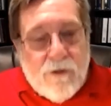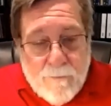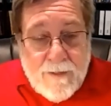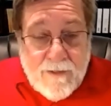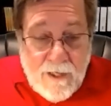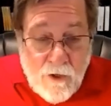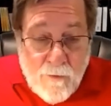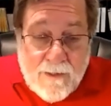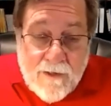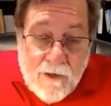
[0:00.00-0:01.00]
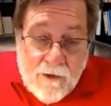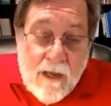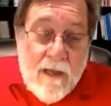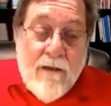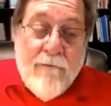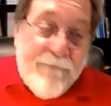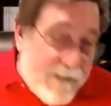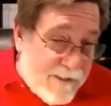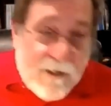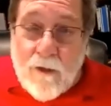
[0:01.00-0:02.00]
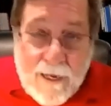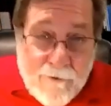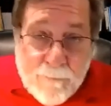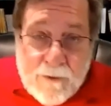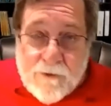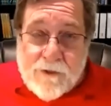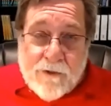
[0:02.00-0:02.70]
It could be the human and their physical attributes.